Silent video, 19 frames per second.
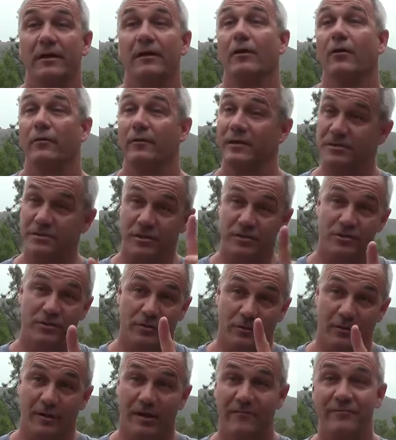No, that's not
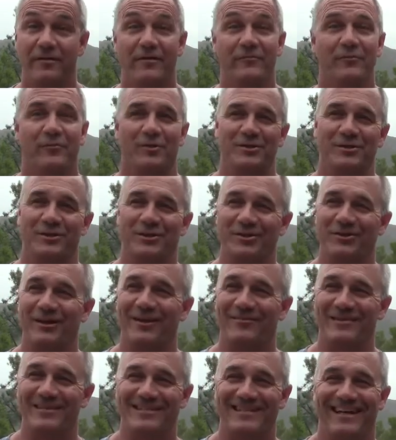true. I've never worked on the
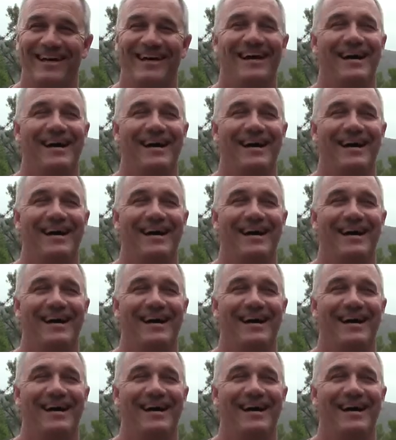Grammys.